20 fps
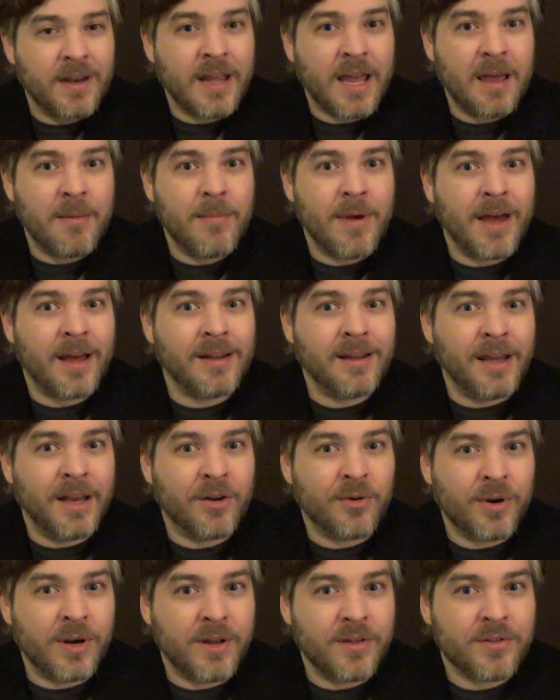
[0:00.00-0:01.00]
came back
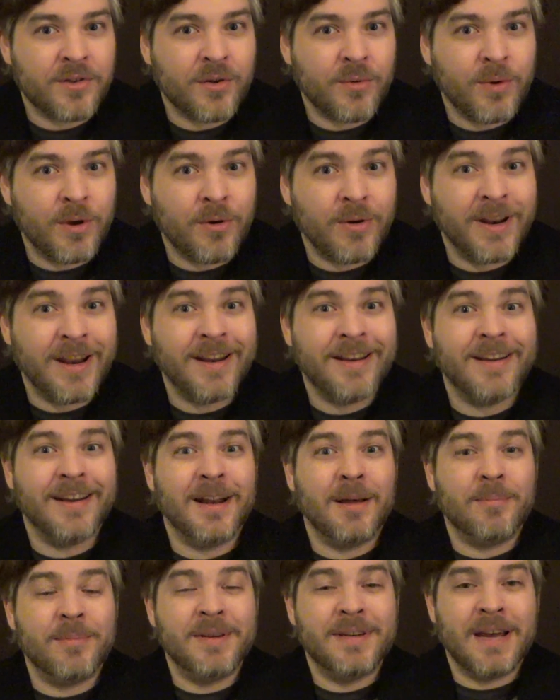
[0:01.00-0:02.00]
later in his career and ended
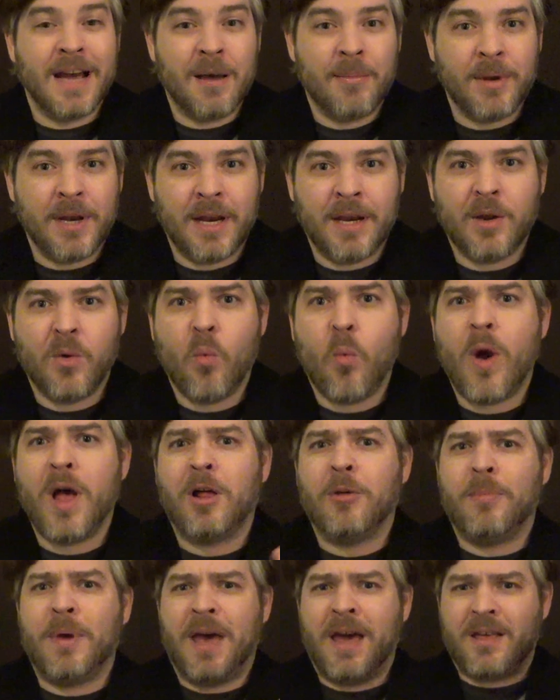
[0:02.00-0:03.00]
up dominating
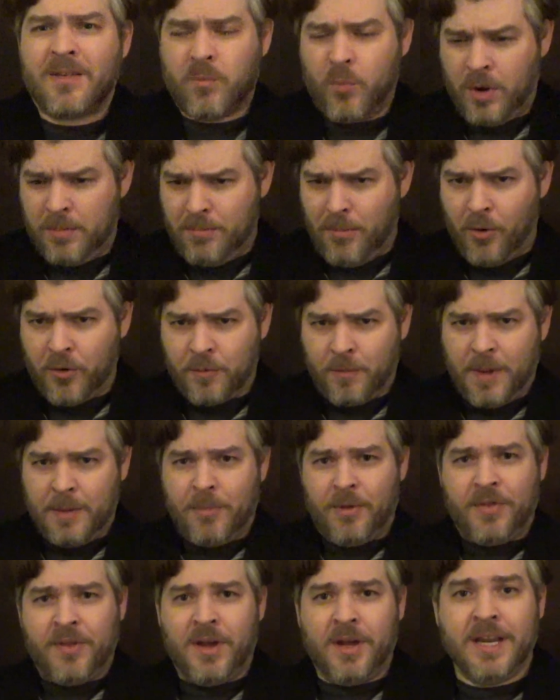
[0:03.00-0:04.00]
well past what most
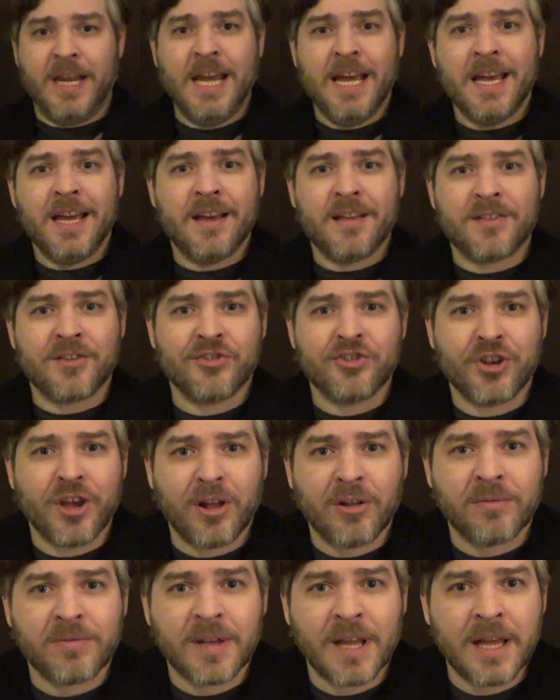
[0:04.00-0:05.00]
people thought his
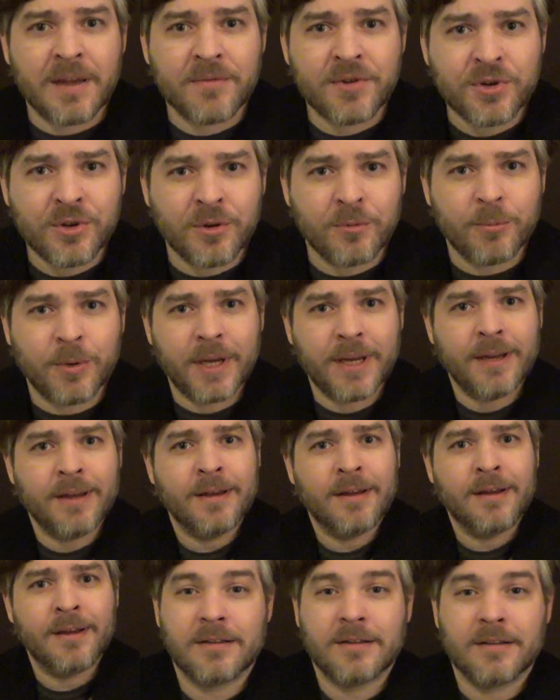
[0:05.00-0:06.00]
shelf life should be.
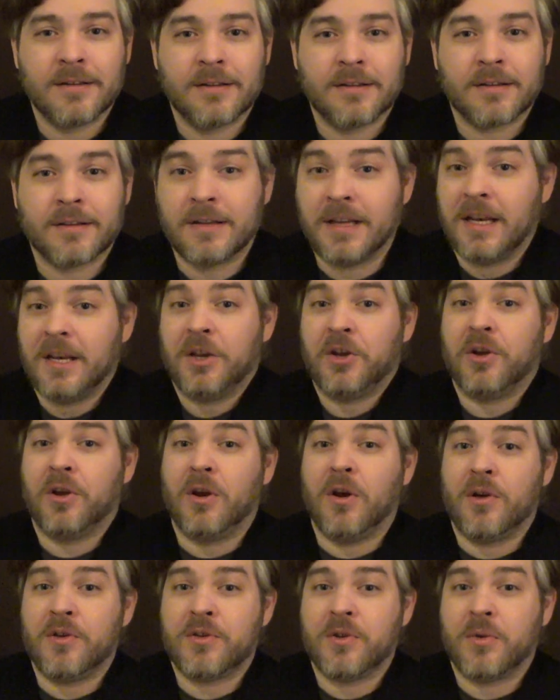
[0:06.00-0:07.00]
Then you can
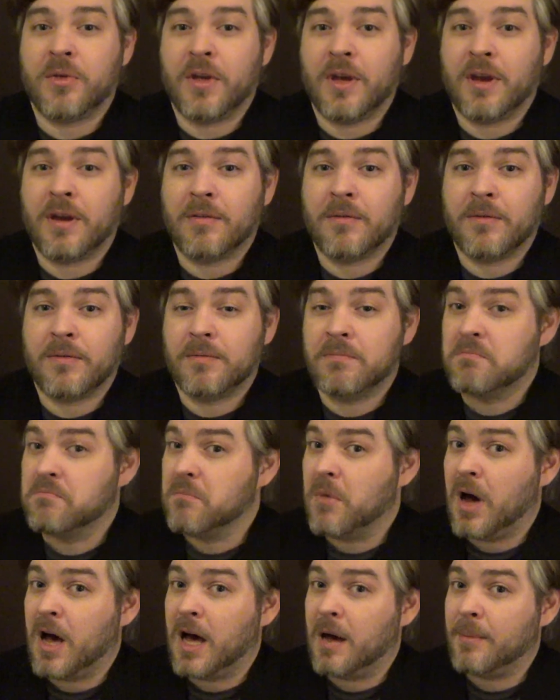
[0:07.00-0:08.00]
also think of
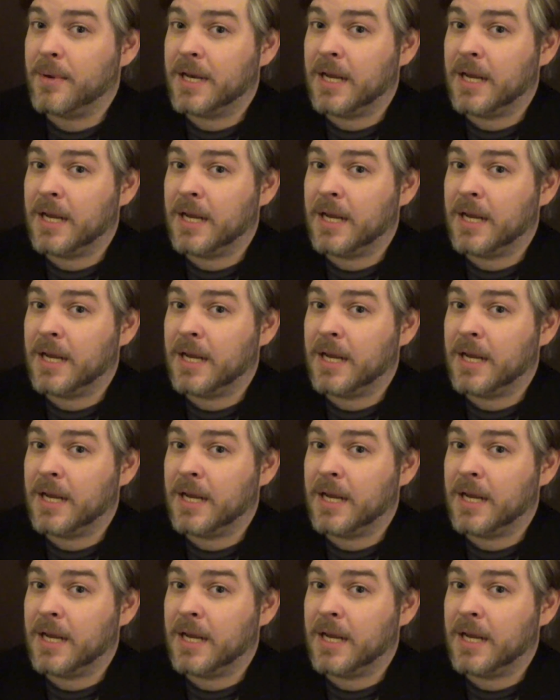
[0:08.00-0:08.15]
Muhammad